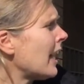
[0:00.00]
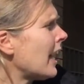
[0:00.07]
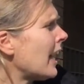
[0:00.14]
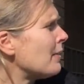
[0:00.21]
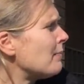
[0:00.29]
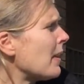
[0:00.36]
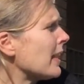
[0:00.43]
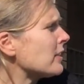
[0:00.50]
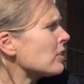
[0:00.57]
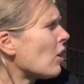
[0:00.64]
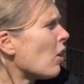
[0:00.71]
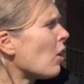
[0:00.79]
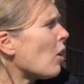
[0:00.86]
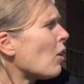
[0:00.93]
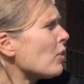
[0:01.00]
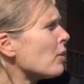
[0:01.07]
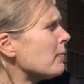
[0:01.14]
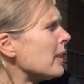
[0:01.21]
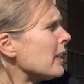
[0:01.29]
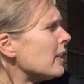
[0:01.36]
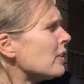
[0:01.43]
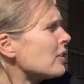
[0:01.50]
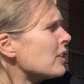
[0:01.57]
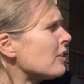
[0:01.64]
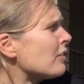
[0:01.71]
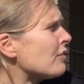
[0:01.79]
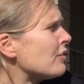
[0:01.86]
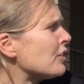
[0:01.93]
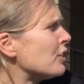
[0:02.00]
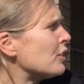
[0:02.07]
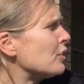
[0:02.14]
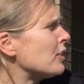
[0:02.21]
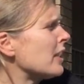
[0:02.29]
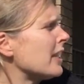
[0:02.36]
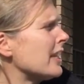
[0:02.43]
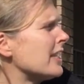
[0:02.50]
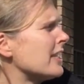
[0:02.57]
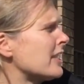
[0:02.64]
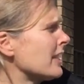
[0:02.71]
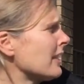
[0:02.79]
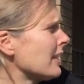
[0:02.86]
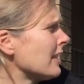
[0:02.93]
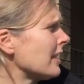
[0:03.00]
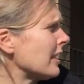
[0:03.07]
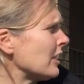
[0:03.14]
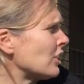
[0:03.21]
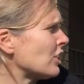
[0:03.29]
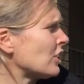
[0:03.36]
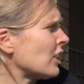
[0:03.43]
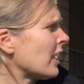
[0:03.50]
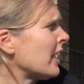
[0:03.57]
It makes all the meals and food is delish.